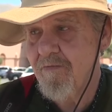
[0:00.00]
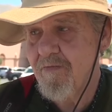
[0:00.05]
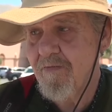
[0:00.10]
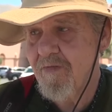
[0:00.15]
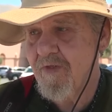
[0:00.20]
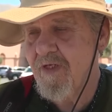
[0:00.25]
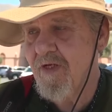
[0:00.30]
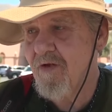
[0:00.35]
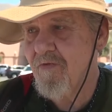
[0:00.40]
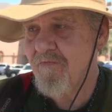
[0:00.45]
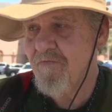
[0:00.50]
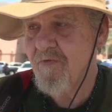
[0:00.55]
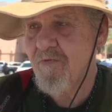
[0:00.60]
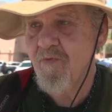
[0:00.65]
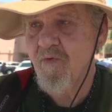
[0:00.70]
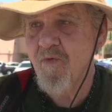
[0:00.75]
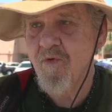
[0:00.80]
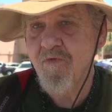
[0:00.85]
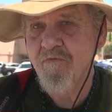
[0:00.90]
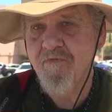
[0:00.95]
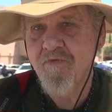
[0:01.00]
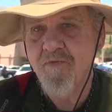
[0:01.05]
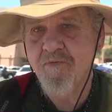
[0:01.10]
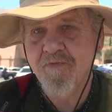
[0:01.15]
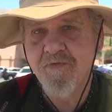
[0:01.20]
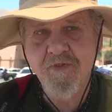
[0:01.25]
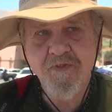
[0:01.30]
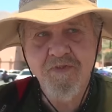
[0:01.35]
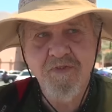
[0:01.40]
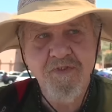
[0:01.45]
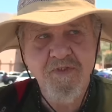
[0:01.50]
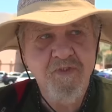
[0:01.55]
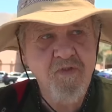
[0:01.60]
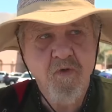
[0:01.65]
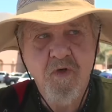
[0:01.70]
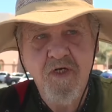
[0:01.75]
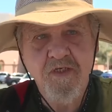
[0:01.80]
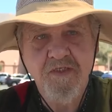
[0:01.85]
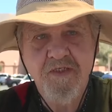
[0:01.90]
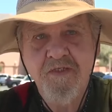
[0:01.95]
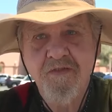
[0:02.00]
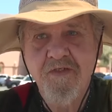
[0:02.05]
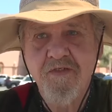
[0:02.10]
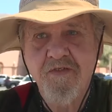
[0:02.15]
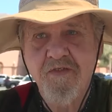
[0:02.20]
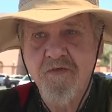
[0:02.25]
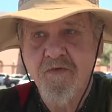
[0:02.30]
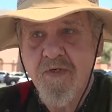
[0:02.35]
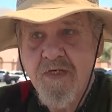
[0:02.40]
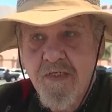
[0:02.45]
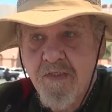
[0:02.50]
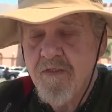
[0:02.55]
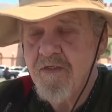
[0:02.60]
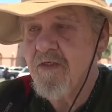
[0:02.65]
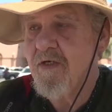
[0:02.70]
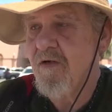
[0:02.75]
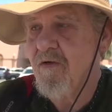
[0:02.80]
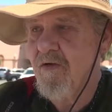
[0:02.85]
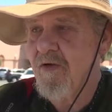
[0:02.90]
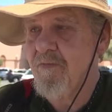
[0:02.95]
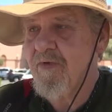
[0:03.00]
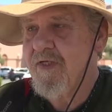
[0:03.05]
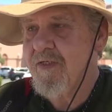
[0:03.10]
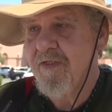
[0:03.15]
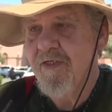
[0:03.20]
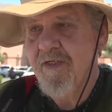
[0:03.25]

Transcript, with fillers: you know, from from just crossing the street. You know, I mean,